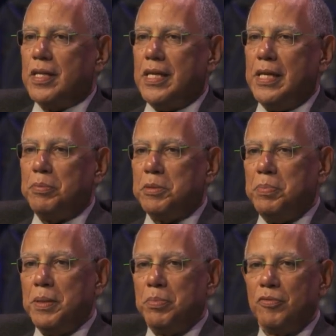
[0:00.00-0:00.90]
keeps
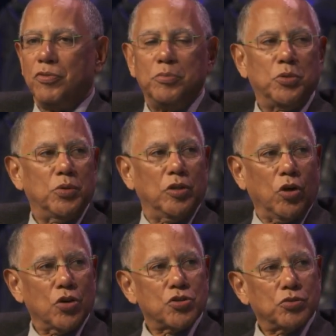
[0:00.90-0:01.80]
people from doing
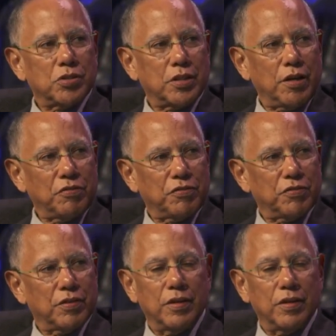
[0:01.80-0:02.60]
larger stuff.